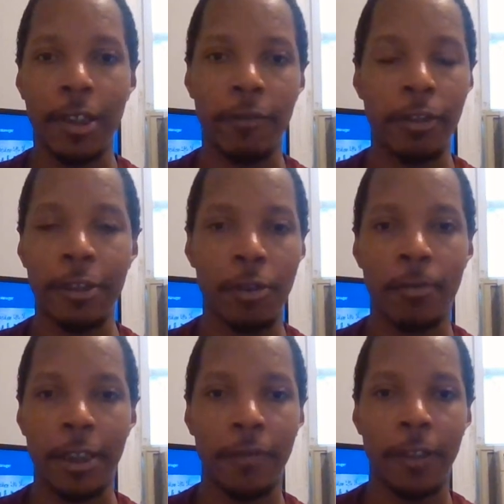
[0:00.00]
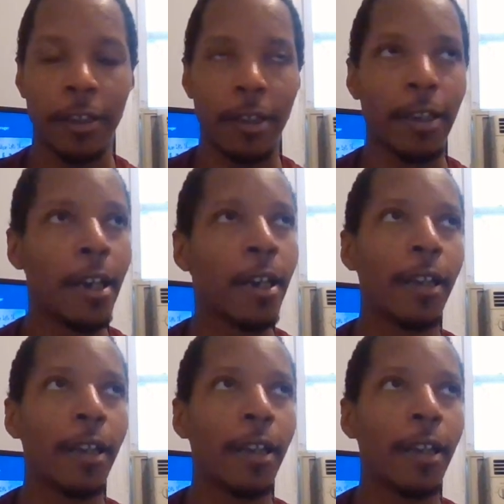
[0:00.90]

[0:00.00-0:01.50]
She didn't really do much of anything.